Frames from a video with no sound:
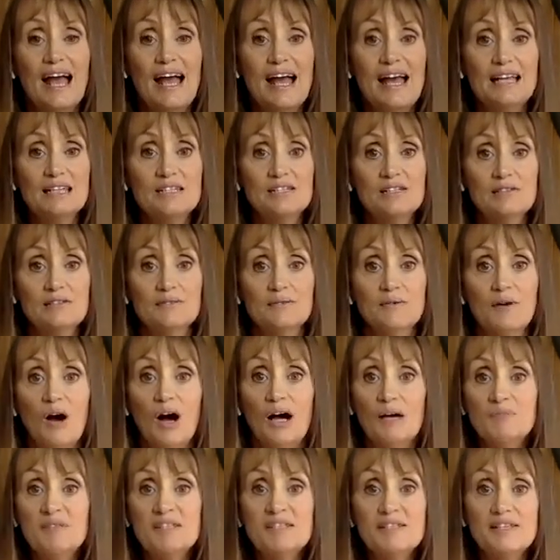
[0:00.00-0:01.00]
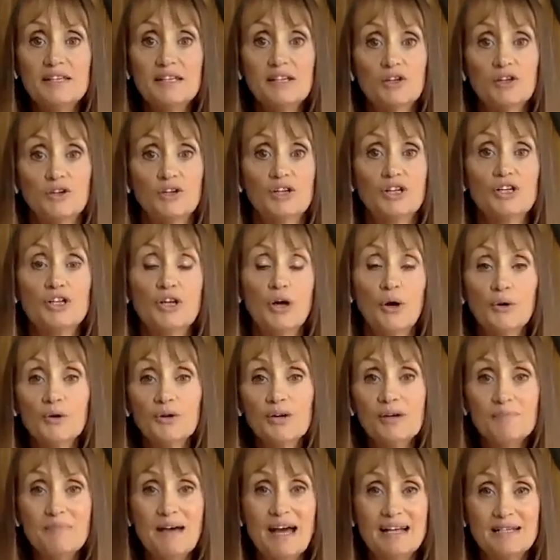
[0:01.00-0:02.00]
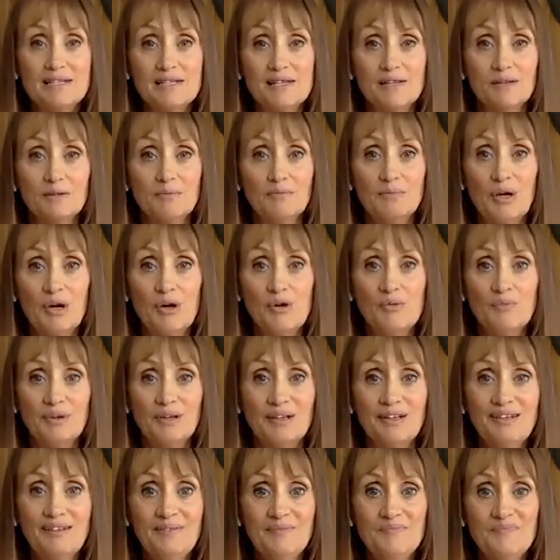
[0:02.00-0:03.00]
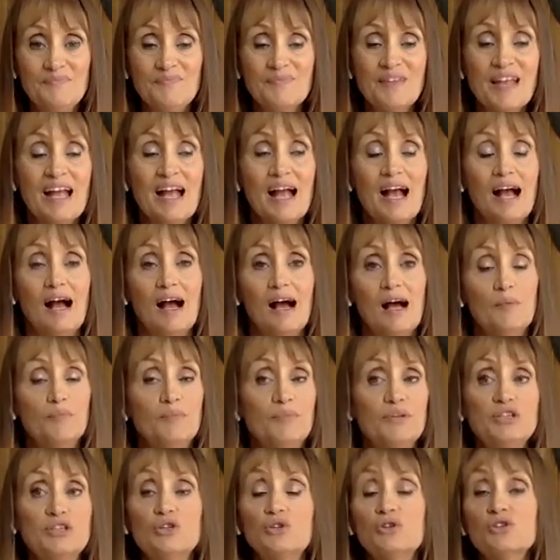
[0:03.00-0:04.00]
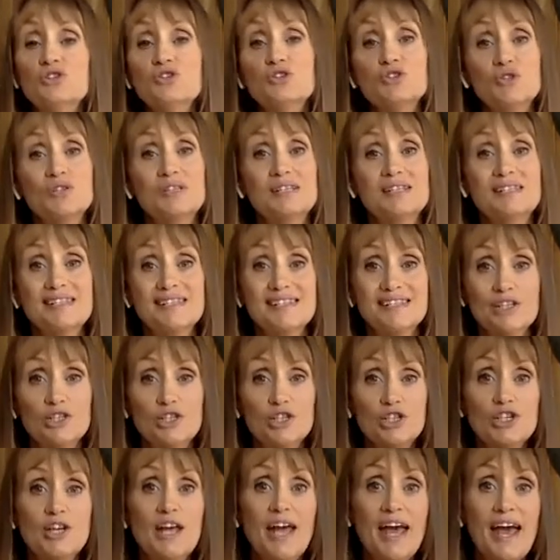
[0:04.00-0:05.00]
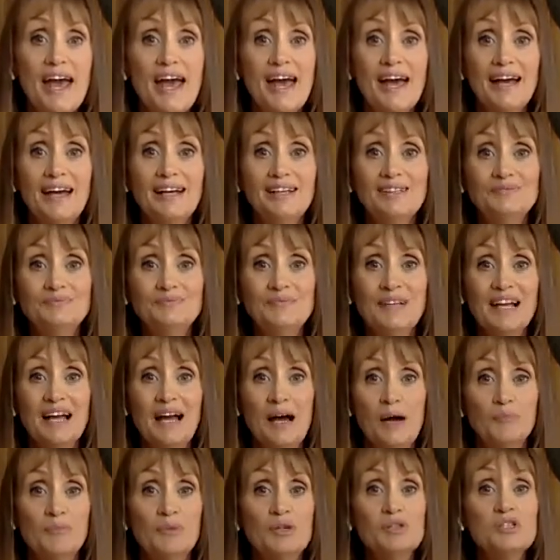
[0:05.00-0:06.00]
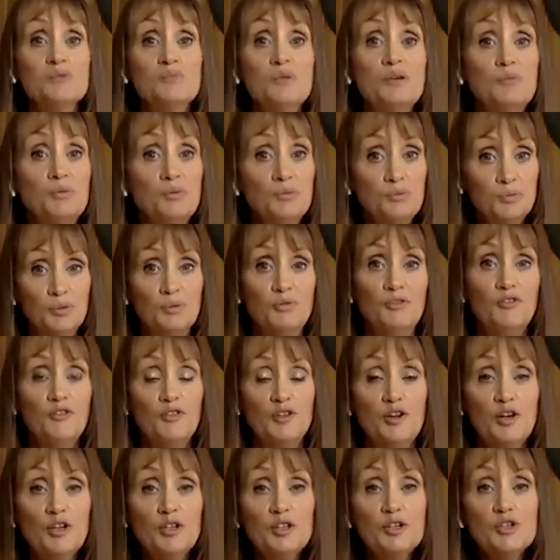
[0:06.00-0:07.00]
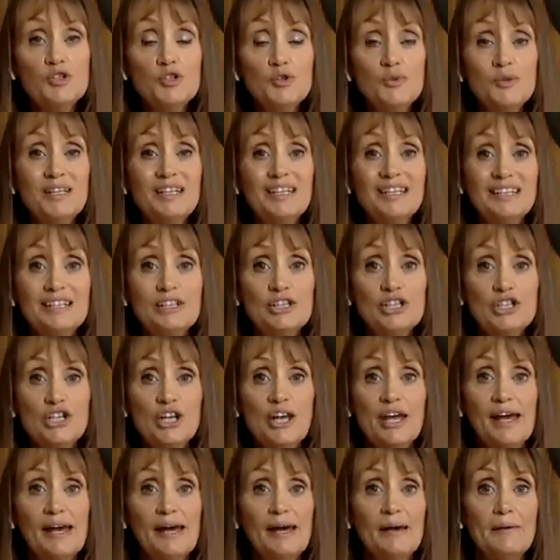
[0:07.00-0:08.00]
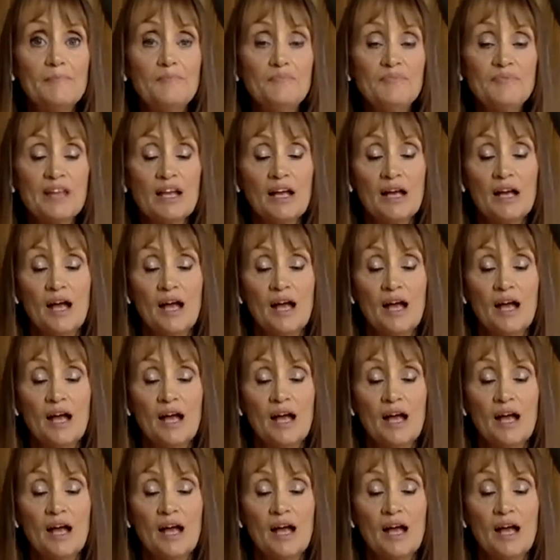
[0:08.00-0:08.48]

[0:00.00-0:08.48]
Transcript: And I'm sitting on a yoga mat at the moment, um, but you can do this in a chair, and most people prefer to do it in a chair.